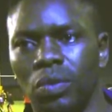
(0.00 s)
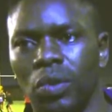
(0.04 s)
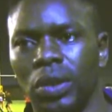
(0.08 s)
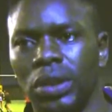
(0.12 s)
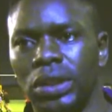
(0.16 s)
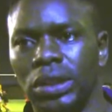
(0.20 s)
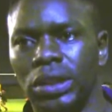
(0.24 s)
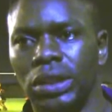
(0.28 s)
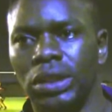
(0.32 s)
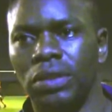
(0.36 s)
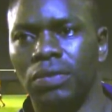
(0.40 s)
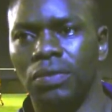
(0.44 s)
we
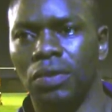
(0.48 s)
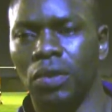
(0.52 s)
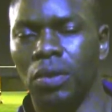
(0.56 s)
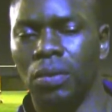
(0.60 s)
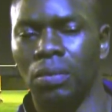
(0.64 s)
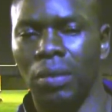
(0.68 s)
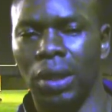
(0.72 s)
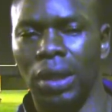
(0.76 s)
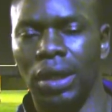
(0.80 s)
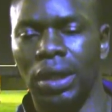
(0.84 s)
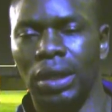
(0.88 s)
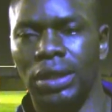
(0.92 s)
did
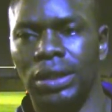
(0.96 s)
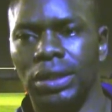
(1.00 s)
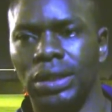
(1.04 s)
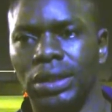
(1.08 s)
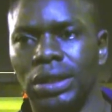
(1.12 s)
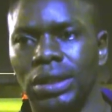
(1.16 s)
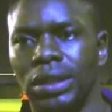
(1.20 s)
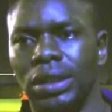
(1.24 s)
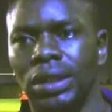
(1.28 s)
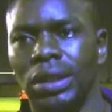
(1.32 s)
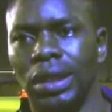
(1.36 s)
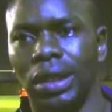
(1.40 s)
from under
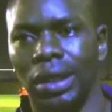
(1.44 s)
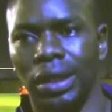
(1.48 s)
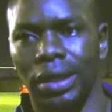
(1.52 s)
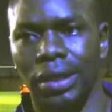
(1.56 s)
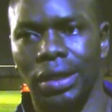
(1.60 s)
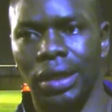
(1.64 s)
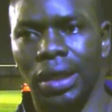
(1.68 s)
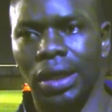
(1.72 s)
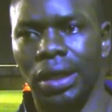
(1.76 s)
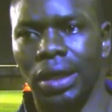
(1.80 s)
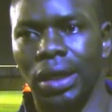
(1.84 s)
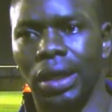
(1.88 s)
16
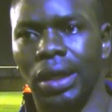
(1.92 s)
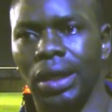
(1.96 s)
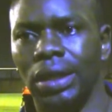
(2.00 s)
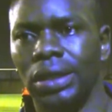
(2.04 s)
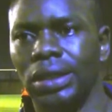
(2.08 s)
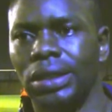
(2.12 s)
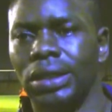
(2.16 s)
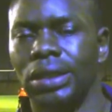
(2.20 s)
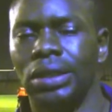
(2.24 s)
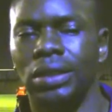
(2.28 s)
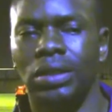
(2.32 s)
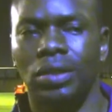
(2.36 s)
and under
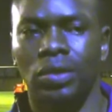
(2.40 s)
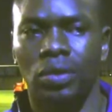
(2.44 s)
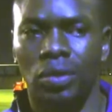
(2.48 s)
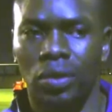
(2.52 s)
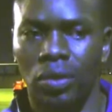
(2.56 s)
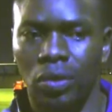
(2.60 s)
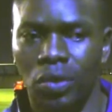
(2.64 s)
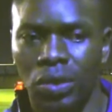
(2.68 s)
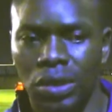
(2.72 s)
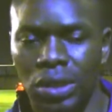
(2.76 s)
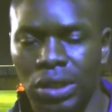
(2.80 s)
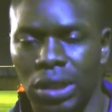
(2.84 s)
18,
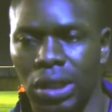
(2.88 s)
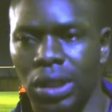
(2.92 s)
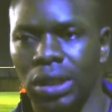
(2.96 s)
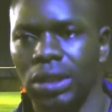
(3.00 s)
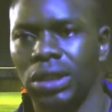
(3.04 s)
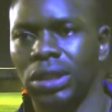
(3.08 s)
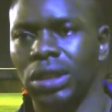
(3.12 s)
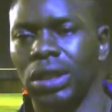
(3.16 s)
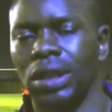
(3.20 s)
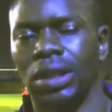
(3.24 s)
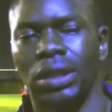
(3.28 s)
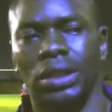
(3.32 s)
those
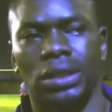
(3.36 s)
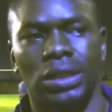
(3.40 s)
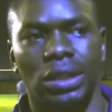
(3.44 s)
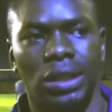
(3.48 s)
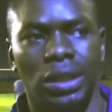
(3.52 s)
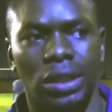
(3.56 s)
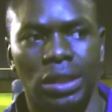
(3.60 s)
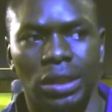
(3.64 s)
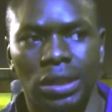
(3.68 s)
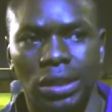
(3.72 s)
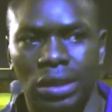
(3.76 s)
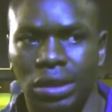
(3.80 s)
structures
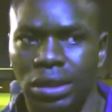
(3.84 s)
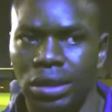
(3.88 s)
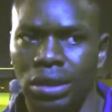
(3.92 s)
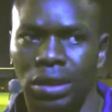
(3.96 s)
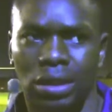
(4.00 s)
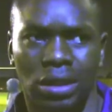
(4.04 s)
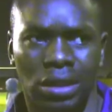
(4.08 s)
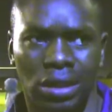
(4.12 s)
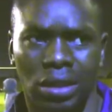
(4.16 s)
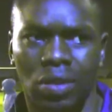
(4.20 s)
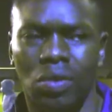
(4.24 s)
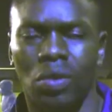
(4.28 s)
and
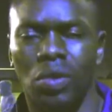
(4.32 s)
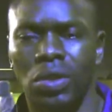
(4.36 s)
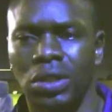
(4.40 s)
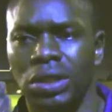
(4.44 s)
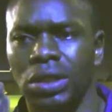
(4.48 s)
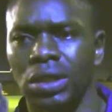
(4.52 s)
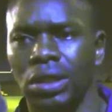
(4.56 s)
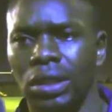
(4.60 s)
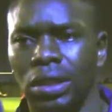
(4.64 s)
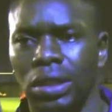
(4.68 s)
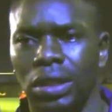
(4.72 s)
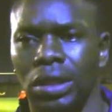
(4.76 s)
the
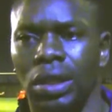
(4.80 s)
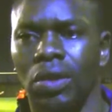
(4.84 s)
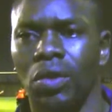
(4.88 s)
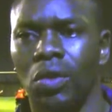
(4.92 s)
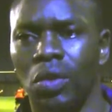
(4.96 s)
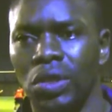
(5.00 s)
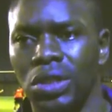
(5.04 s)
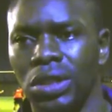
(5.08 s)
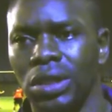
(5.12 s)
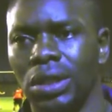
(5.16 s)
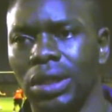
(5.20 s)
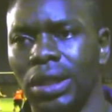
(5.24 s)

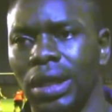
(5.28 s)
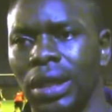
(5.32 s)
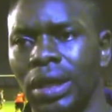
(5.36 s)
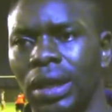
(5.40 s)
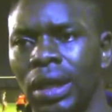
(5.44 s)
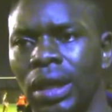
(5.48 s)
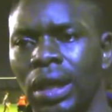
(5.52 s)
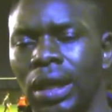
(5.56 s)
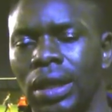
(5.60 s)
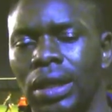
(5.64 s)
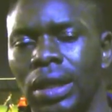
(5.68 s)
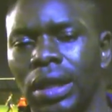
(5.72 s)
coaching
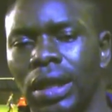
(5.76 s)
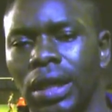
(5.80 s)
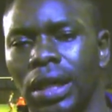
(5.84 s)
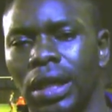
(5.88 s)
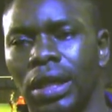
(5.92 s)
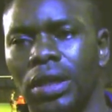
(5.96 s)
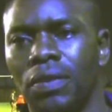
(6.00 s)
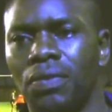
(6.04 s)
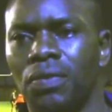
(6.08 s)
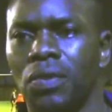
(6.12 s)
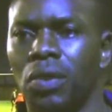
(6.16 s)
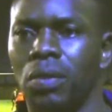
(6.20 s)
they
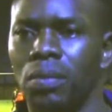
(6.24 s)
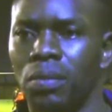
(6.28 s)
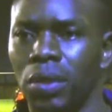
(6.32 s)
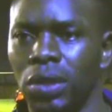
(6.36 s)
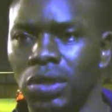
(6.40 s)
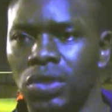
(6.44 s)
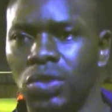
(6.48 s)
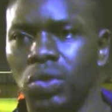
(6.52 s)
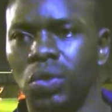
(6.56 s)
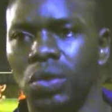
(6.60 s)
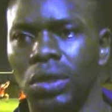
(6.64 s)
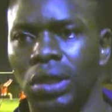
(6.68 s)
get from the
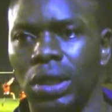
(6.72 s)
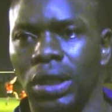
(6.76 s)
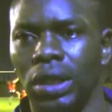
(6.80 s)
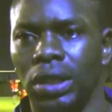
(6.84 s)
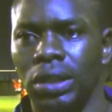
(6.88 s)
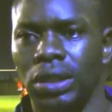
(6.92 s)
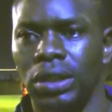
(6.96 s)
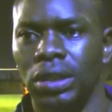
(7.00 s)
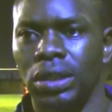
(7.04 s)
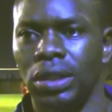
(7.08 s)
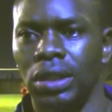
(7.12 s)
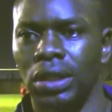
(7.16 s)

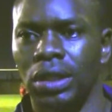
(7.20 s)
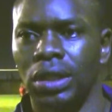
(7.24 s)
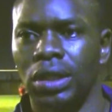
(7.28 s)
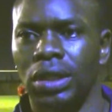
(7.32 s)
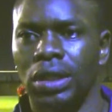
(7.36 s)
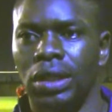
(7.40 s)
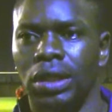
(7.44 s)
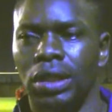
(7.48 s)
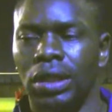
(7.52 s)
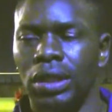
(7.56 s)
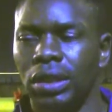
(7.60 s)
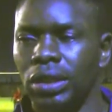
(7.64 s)
juniors
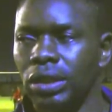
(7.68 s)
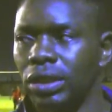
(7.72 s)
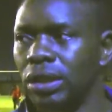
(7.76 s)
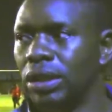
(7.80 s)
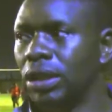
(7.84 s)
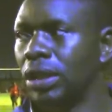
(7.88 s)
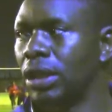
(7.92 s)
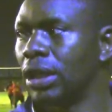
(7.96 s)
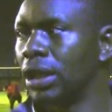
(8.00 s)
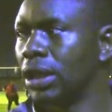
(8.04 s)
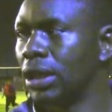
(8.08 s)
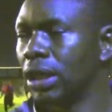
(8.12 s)

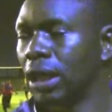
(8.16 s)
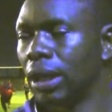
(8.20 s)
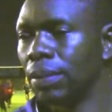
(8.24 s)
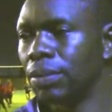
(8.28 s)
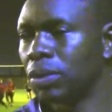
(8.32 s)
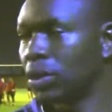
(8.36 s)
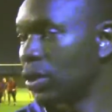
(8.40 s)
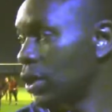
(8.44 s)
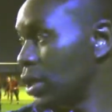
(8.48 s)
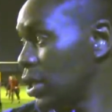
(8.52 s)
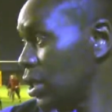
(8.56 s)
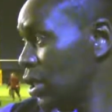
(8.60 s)
till end up
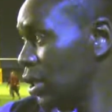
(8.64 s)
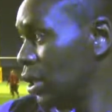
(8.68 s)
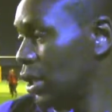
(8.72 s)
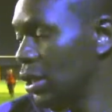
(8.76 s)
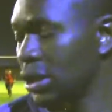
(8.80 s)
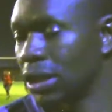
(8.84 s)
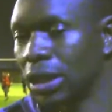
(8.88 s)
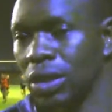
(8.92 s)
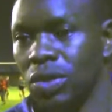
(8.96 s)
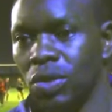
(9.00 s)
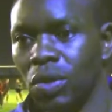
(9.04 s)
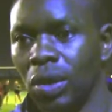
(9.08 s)
to the seniors.
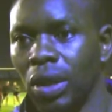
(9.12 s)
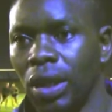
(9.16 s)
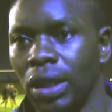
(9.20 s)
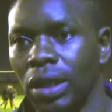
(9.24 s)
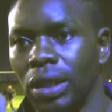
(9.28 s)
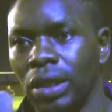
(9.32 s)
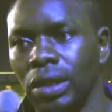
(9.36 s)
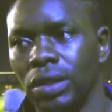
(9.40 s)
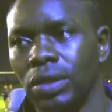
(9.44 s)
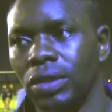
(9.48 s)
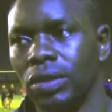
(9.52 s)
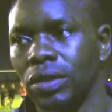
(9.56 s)
That's why
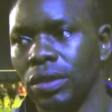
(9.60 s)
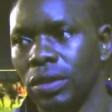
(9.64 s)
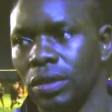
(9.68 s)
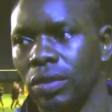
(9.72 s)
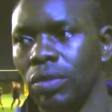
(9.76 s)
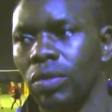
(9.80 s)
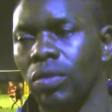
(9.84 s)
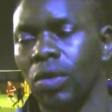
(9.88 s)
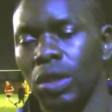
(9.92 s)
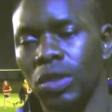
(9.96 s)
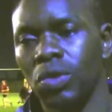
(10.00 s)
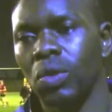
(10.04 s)
it
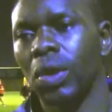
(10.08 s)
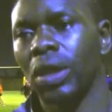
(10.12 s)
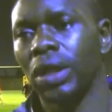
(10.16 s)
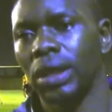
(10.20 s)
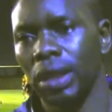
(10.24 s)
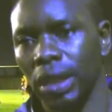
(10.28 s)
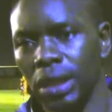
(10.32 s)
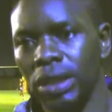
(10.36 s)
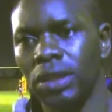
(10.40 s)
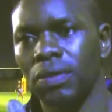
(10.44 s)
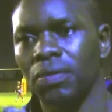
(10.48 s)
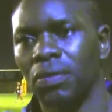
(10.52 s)
was quite
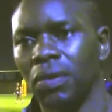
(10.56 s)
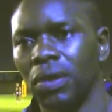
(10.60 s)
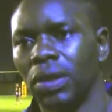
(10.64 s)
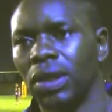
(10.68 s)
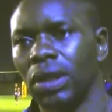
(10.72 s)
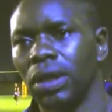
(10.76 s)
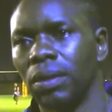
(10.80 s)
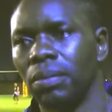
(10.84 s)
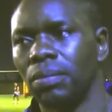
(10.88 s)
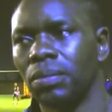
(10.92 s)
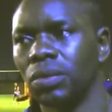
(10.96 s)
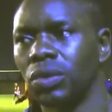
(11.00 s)
easy for
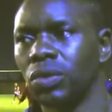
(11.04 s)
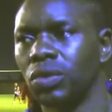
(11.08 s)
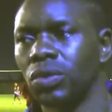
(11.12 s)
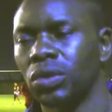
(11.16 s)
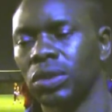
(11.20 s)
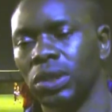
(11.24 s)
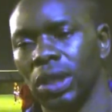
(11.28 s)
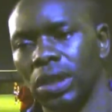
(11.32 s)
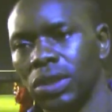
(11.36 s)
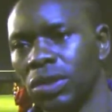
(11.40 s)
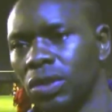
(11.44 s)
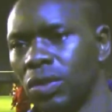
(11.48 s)
them to
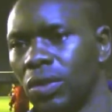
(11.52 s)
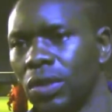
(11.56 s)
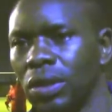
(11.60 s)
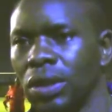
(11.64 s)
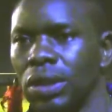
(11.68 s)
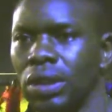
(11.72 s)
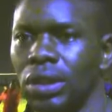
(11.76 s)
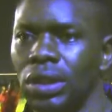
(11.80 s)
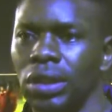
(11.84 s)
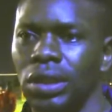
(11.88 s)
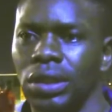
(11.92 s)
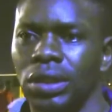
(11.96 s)
just slot
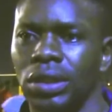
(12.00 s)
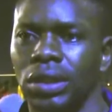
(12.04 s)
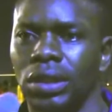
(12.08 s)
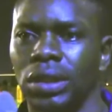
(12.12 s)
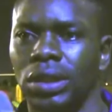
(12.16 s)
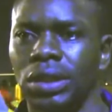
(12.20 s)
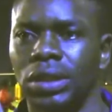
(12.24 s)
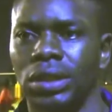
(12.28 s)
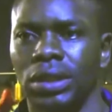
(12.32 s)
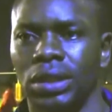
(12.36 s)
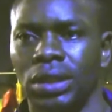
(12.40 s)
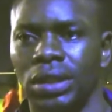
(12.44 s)
it in
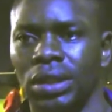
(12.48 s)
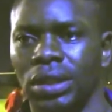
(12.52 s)
easy.